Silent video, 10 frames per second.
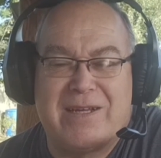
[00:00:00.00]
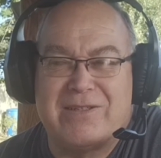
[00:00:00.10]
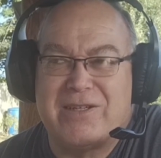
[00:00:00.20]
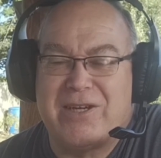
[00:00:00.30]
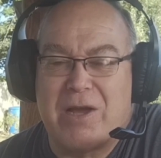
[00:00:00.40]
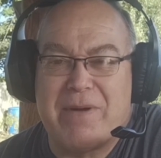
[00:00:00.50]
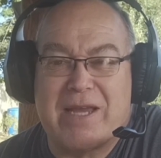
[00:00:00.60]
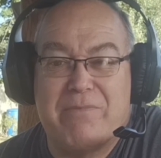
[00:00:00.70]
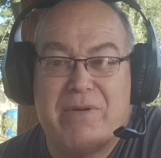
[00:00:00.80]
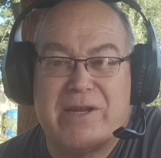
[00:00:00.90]
And I
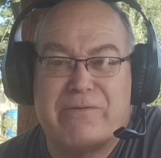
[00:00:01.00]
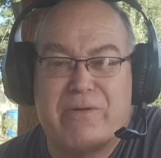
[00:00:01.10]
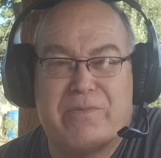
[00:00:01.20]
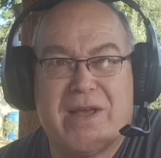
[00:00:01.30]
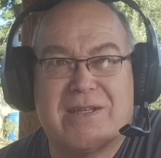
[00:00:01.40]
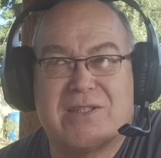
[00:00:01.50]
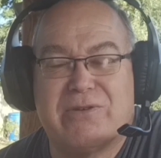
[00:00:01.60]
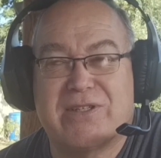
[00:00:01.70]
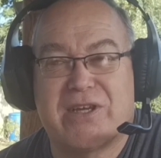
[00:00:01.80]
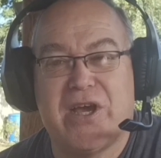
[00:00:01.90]
make money from that.
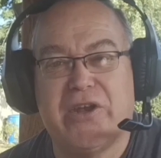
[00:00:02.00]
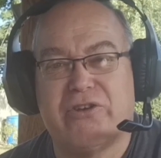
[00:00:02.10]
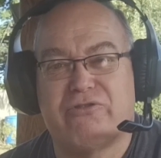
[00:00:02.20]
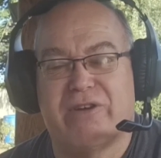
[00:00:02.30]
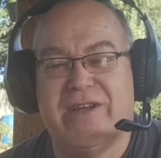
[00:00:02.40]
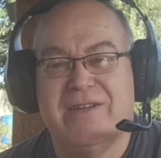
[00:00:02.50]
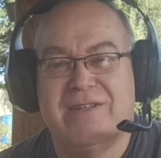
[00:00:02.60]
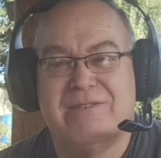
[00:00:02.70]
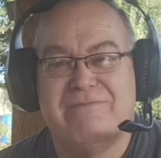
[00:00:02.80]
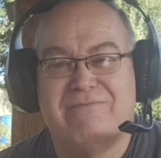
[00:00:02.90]
So as a country,
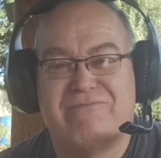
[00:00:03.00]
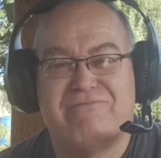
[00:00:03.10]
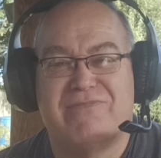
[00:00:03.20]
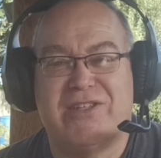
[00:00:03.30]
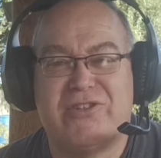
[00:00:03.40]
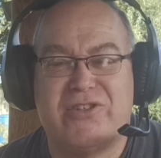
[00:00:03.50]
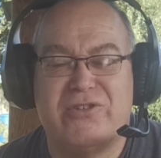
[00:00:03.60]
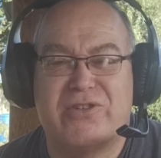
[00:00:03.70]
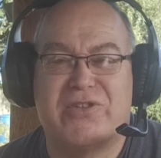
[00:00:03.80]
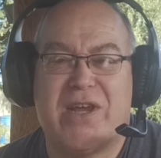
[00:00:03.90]
they'll
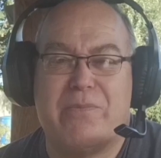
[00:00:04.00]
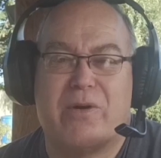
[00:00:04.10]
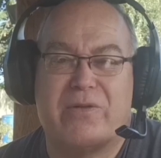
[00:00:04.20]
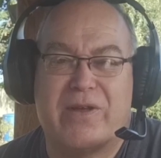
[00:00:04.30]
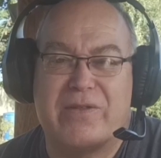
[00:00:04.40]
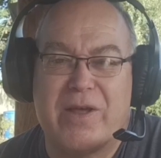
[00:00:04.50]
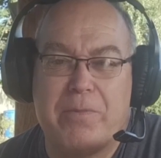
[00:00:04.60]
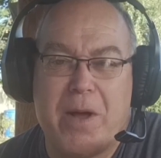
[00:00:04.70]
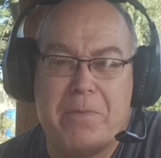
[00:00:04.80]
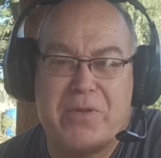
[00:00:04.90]
just do the same, won't they?
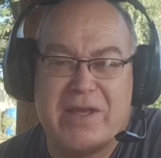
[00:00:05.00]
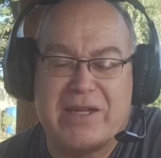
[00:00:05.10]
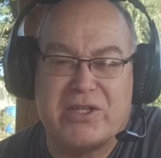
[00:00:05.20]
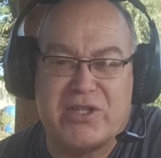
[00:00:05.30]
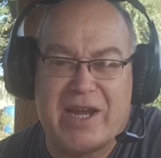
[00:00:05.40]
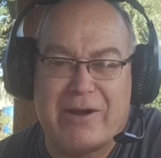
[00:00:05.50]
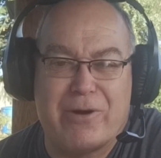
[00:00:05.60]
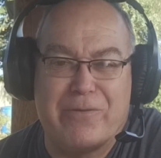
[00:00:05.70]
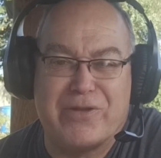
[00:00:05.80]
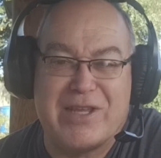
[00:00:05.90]
They'll pump the energy
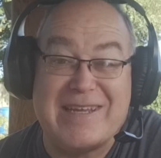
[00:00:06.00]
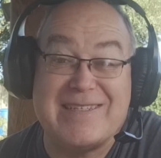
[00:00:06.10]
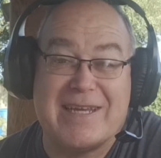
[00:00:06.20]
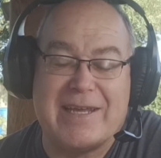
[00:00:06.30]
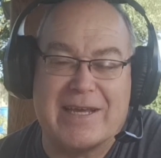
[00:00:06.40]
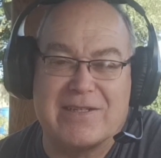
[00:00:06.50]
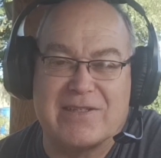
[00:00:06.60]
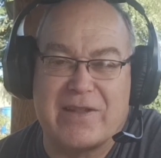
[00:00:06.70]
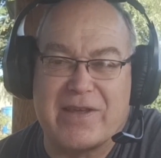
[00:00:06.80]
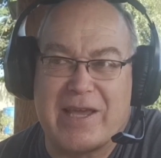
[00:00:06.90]
out over the
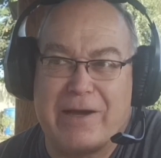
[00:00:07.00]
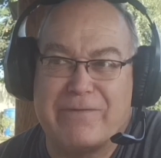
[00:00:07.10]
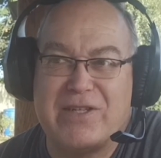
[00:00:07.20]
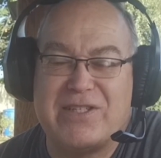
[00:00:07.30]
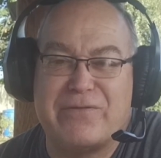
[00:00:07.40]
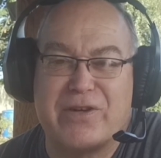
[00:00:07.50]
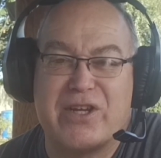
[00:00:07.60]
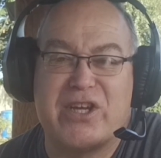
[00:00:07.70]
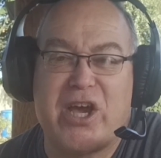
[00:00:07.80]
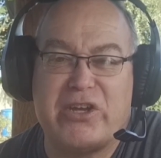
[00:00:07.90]
interconnectors that they have to
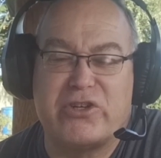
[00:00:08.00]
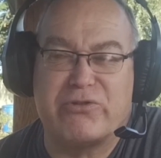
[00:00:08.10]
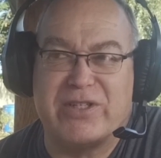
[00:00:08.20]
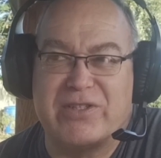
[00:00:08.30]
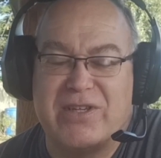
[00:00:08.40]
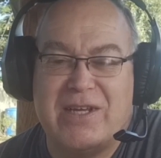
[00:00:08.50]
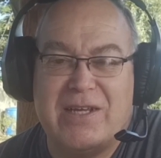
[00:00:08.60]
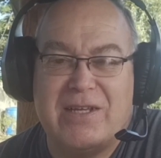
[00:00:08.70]
different countries.